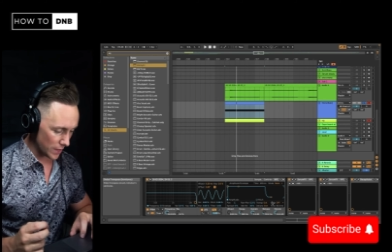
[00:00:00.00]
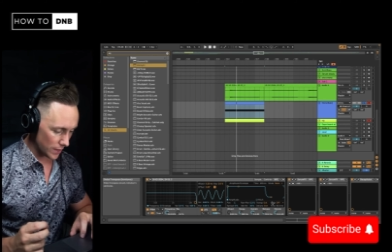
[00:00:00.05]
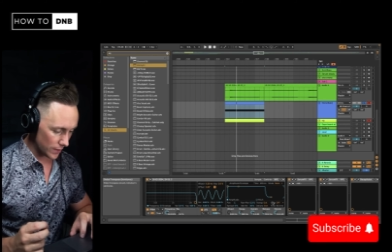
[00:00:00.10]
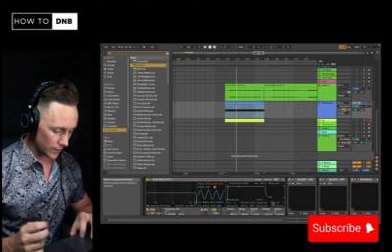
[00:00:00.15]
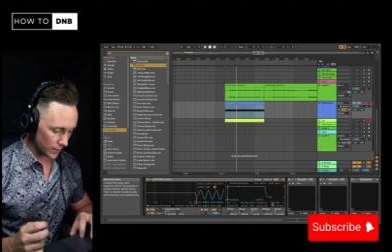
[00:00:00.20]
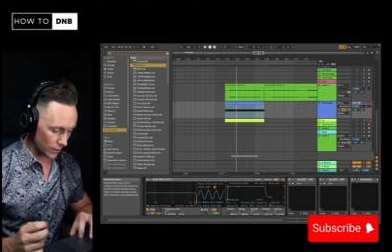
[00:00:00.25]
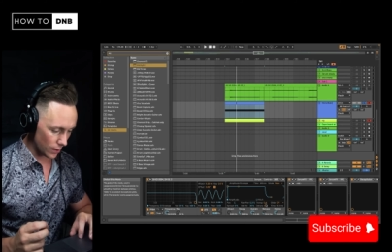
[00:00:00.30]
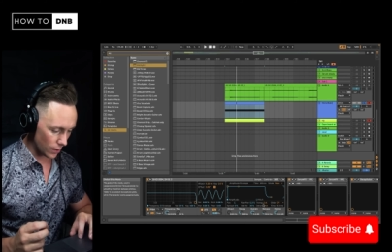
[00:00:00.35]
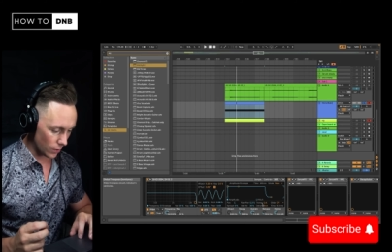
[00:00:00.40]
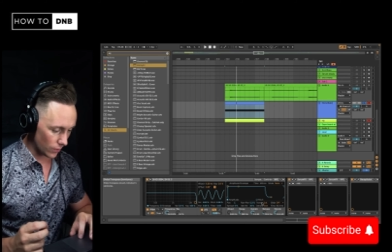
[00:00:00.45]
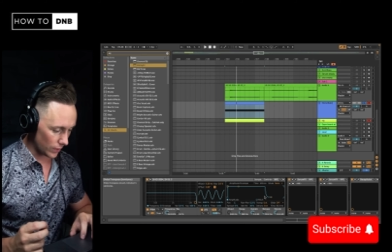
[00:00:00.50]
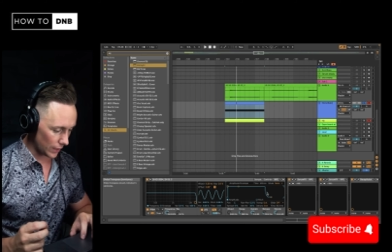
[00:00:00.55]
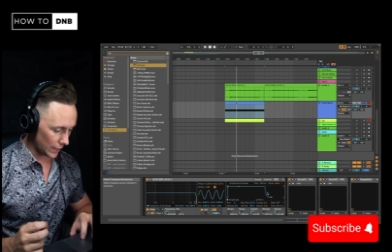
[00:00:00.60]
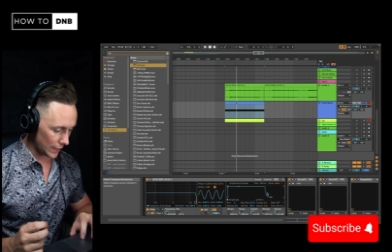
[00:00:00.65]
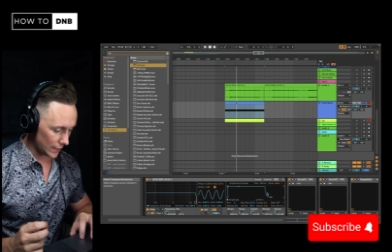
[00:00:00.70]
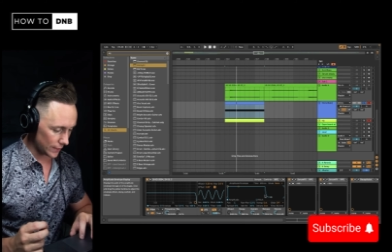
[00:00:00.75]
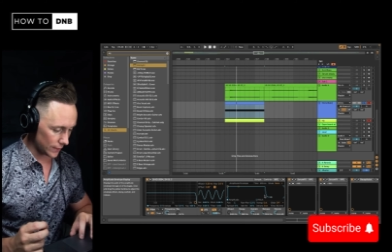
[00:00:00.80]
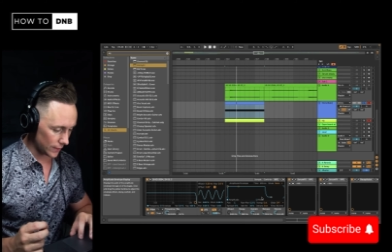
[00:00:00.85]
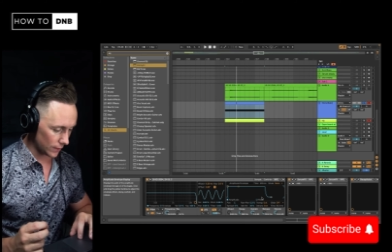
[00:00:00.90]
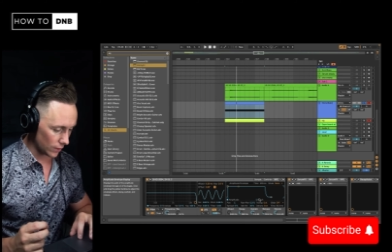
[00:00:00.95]
So
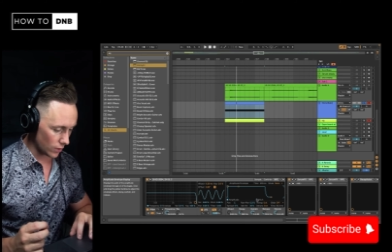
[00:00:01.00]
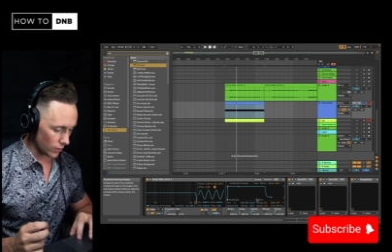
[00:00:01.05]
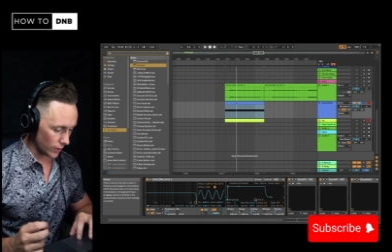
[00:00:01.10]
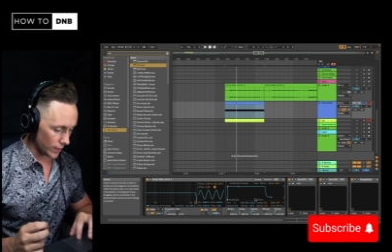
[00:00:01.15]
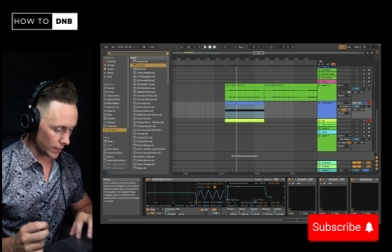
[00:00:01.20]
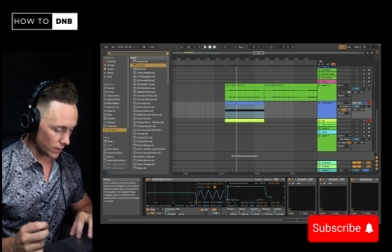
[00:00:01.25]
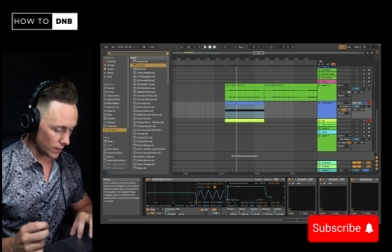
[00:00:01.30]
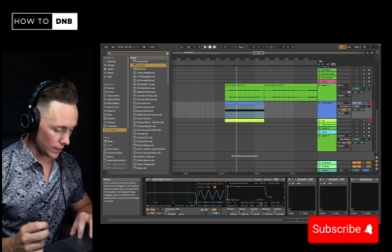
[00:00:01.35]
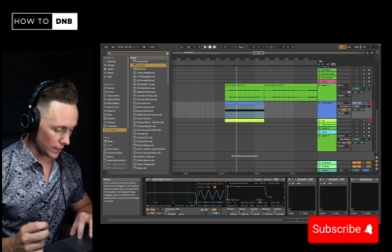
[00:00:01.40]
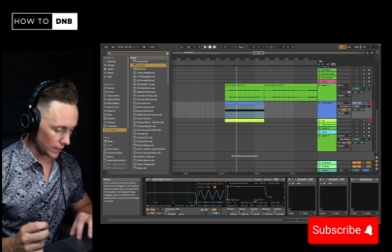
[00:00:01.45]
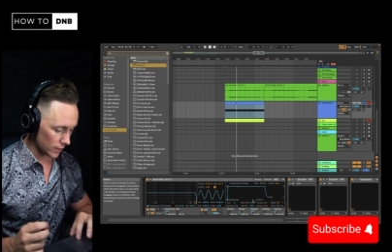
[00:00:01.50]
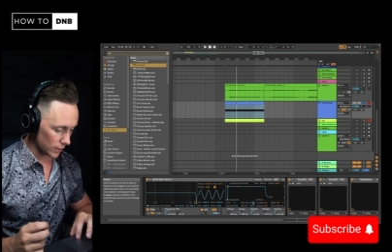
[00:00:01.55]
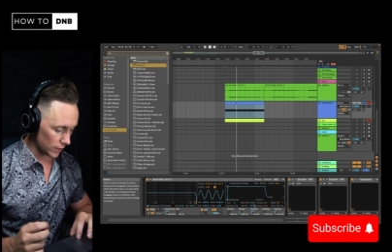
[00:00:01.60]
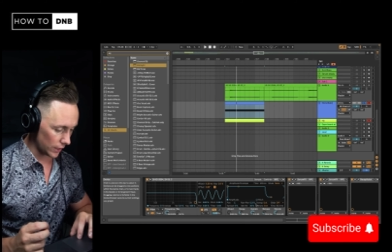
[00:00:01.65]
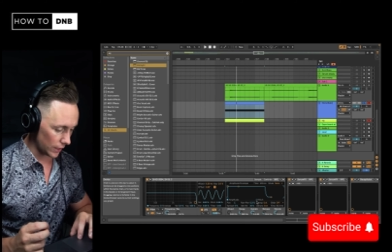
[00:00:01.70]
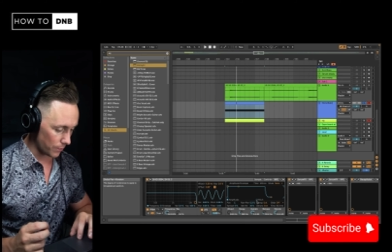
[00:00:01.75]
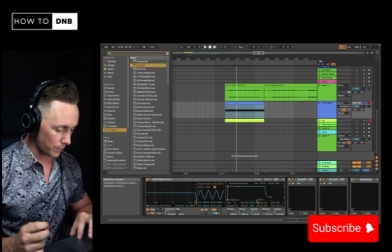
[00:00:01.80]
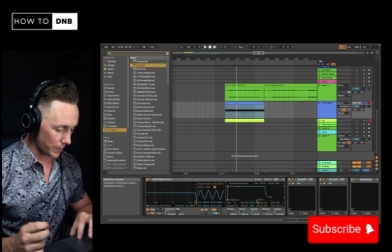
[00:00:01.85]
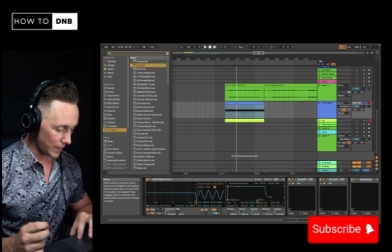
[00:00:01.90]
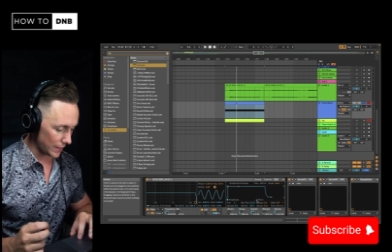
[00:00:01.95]
let's go here and
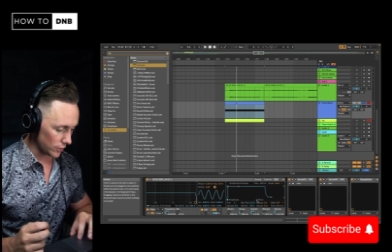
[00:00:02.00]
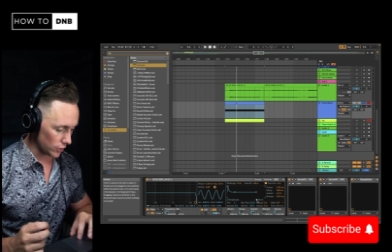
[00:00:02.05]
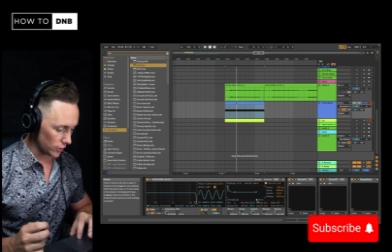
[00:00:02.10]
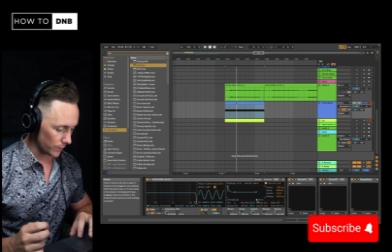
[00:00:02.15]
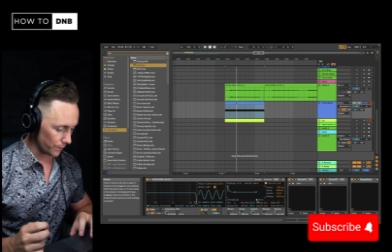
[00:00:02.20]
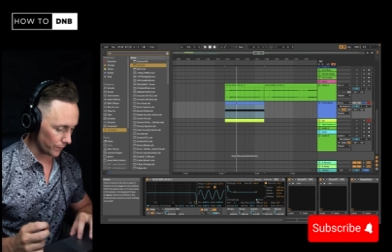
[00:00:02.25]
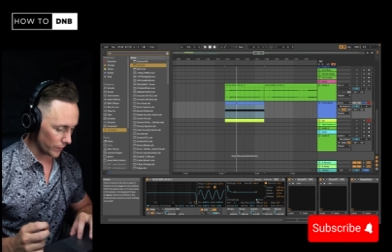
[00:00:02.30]
click pitch.